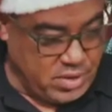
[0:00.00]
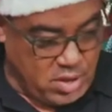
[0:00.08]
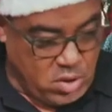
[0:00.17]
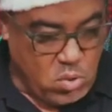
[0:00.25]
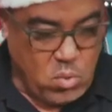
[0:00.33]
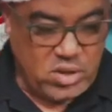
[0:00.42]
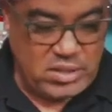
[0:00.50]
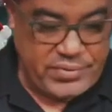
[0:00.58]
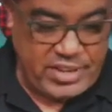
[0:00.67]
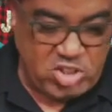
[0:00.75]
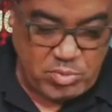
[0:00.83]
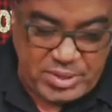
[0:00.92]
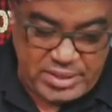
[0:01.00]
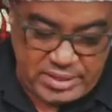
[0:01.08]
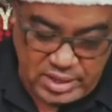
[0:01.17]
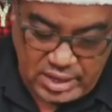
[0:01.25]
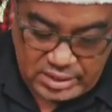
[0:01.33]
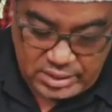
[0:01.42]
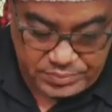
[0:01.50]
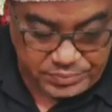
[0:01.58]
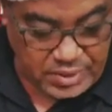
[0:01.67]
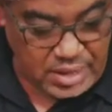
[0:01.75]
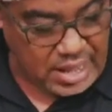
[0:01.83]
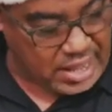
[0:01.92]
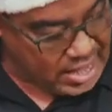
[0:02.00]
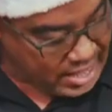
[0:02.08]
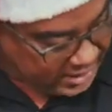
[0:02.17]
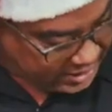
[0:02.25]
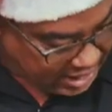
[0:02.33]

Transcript: Yeah. Once the vegetables start, and